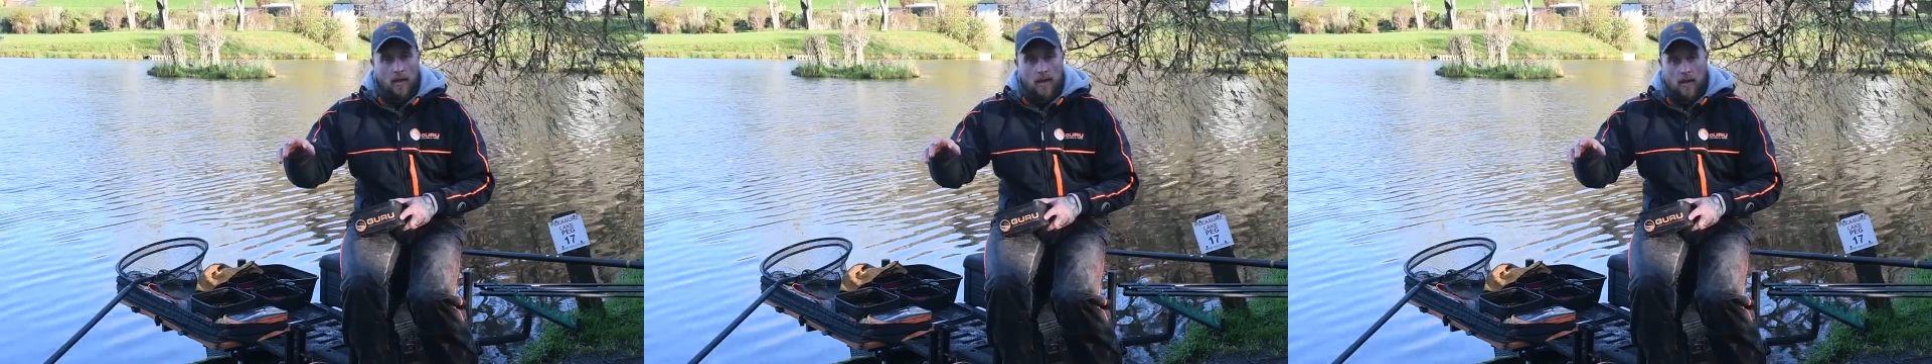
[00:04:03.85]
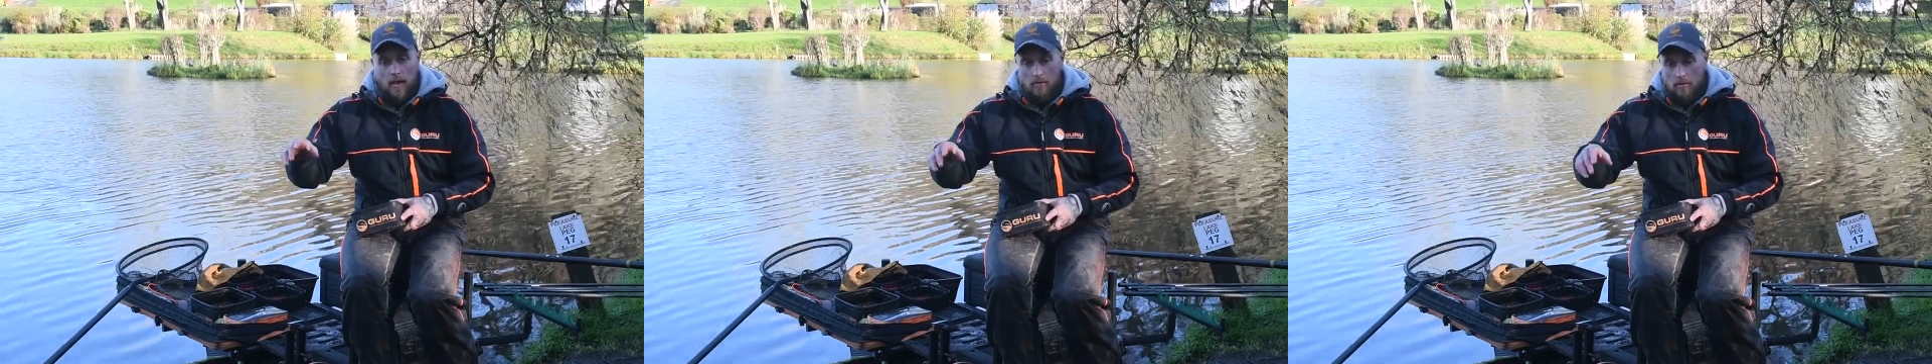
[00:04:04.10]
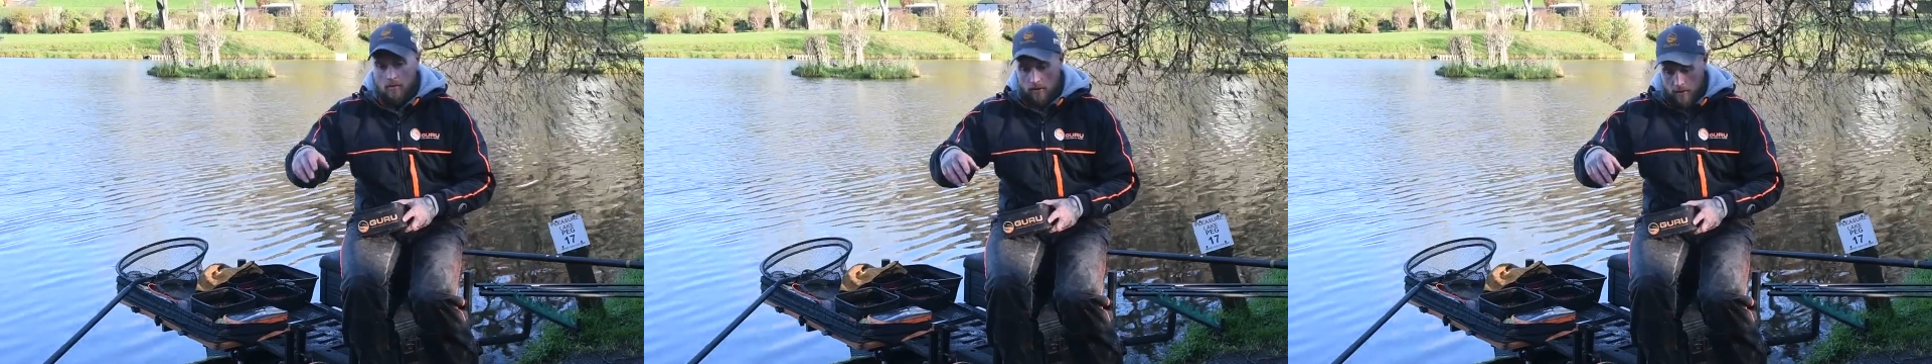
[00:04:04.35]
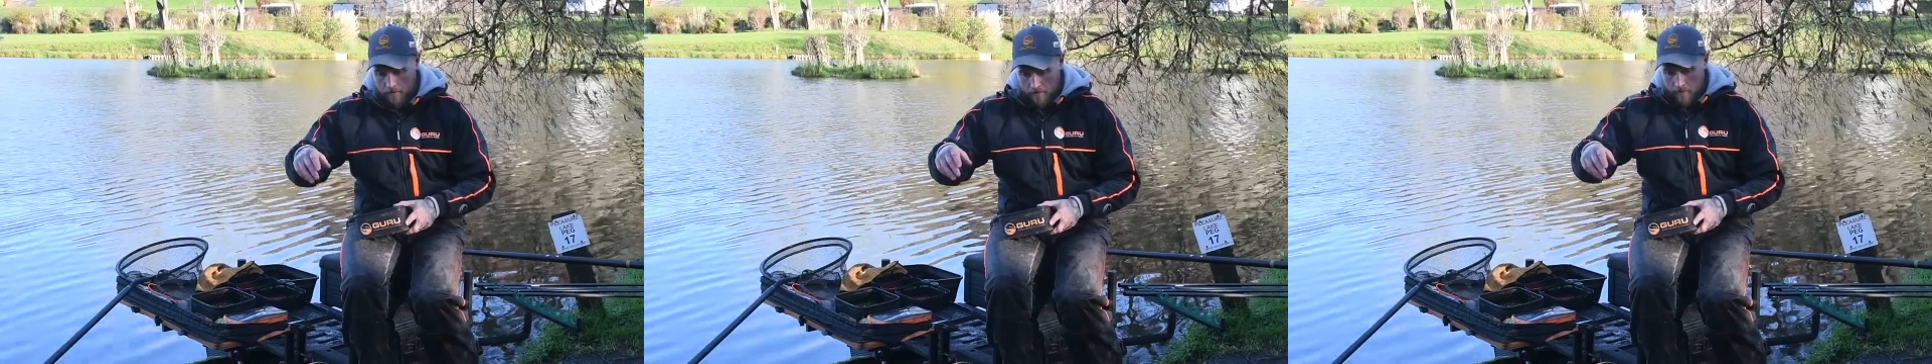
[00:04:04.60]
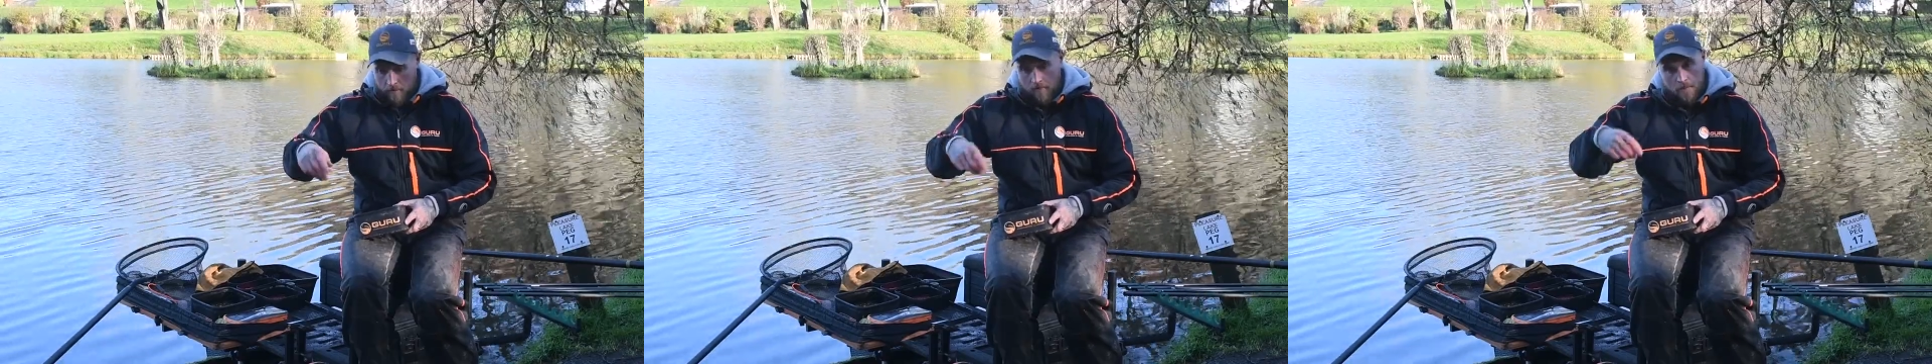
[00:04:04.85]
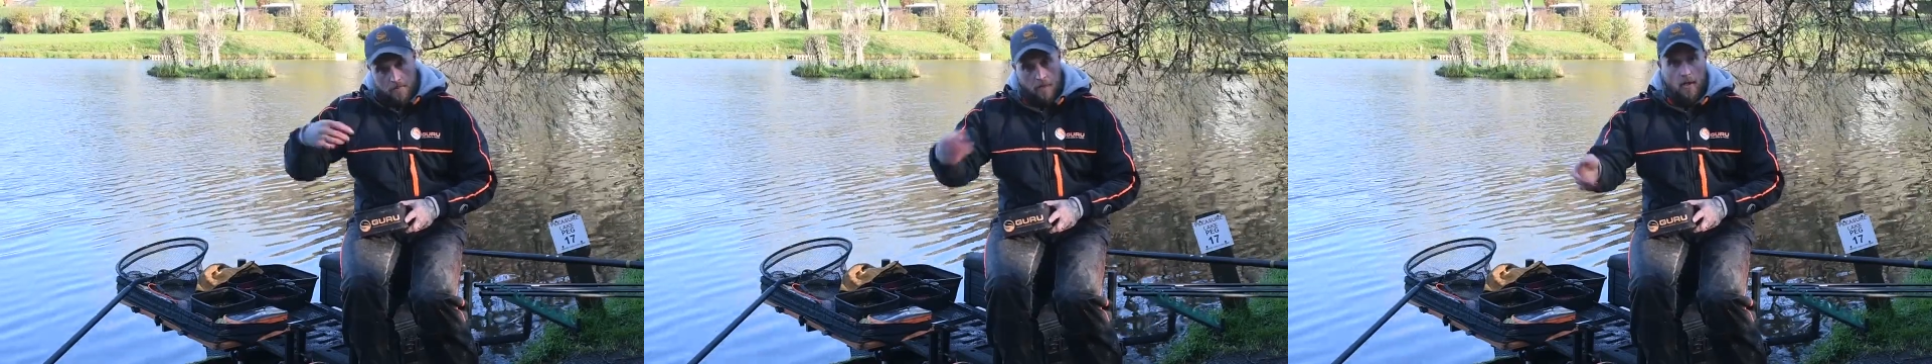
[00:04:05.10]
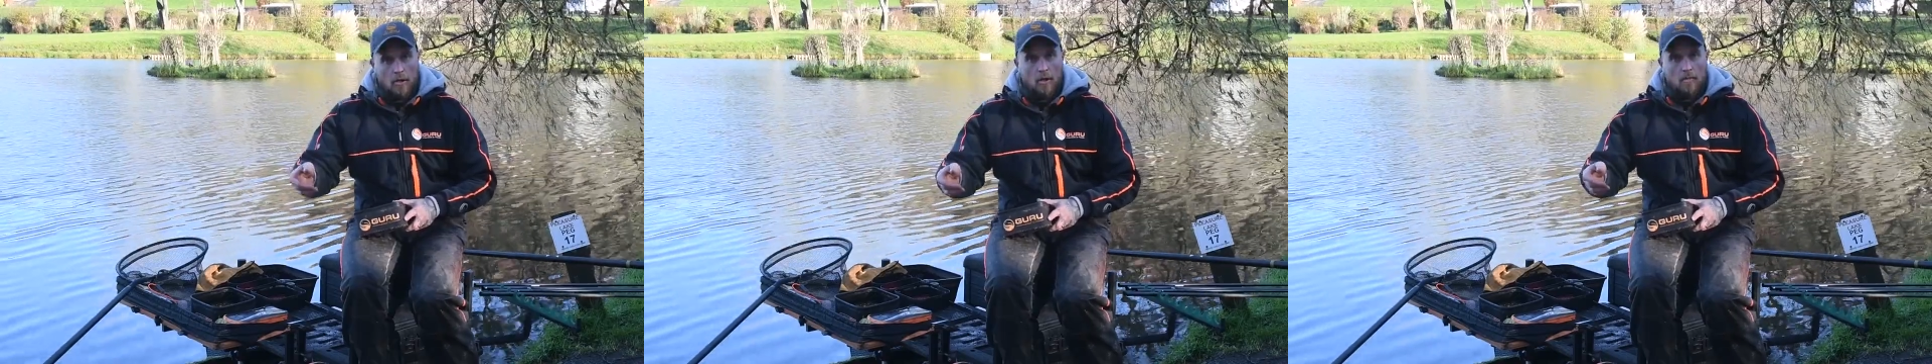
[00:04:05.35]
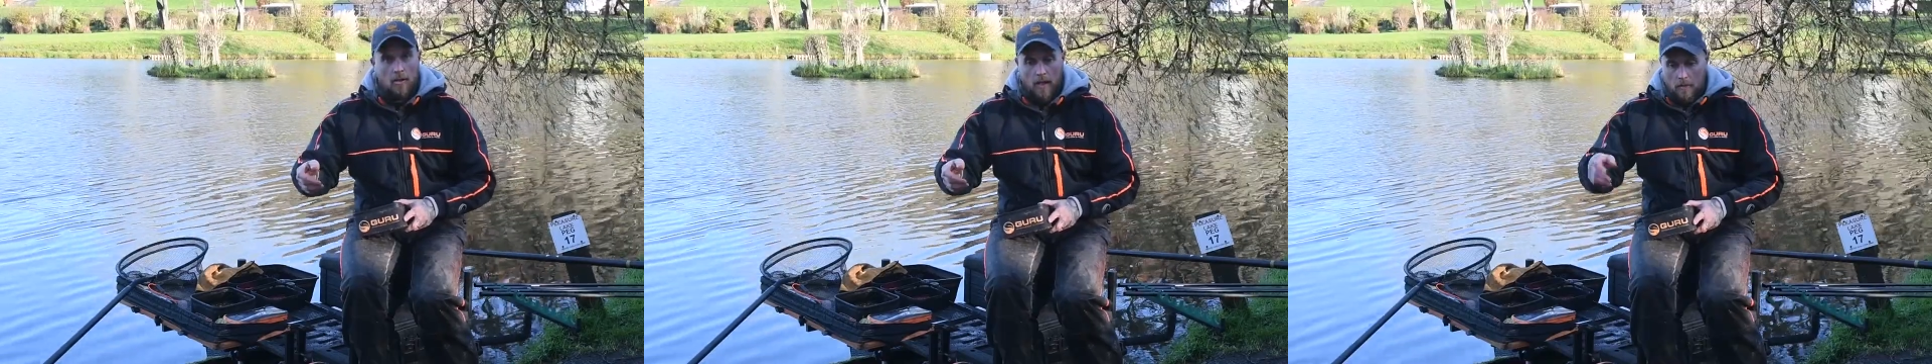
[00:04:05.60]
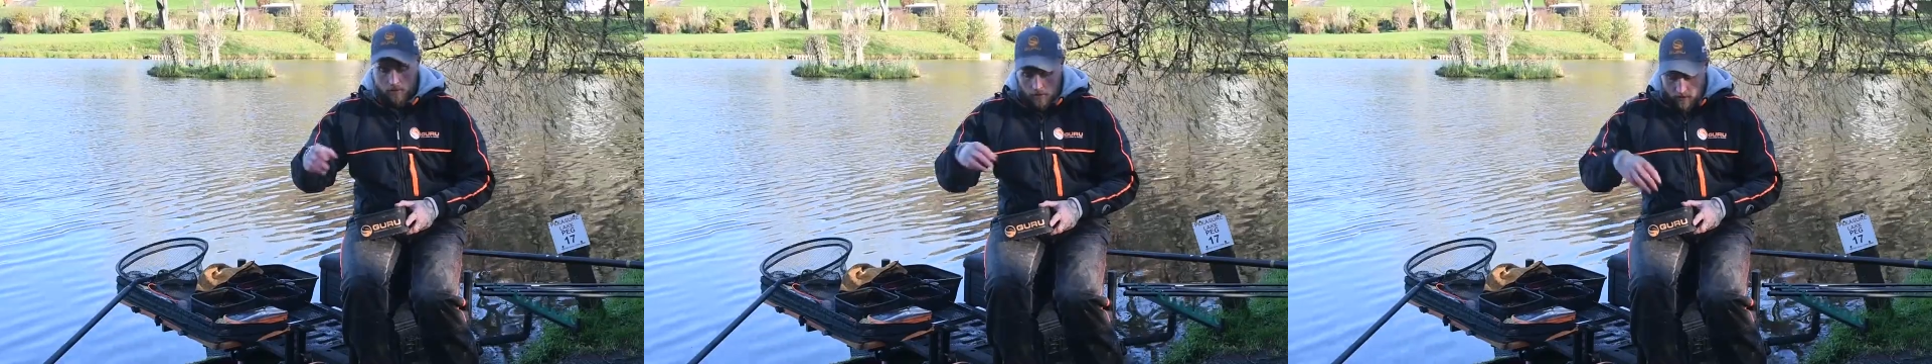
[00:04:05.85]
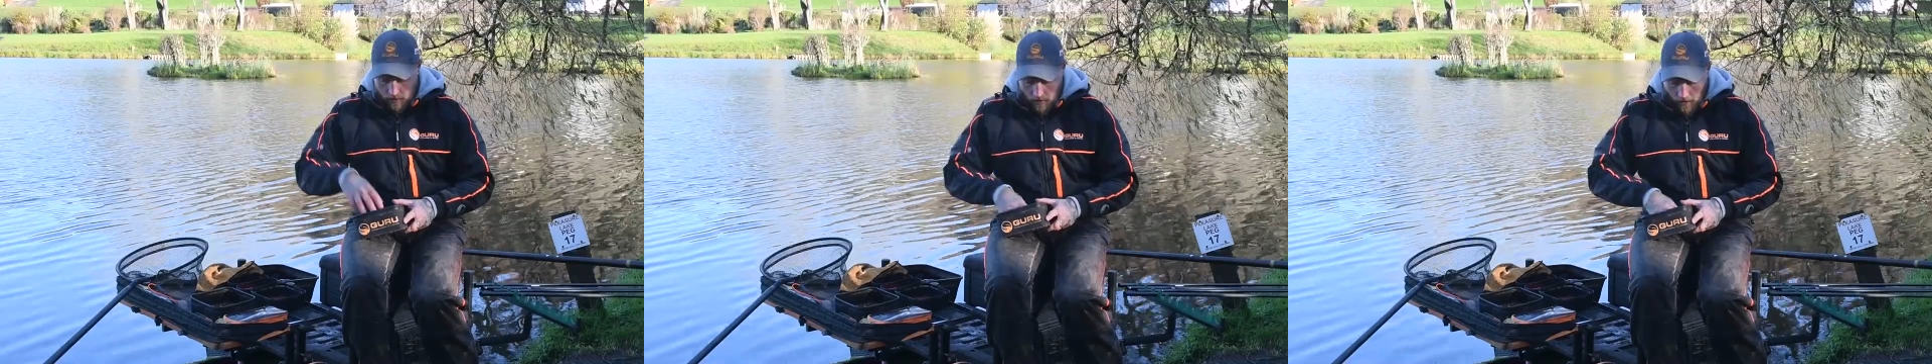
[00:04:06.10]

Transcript: venue, pull your ground bait out,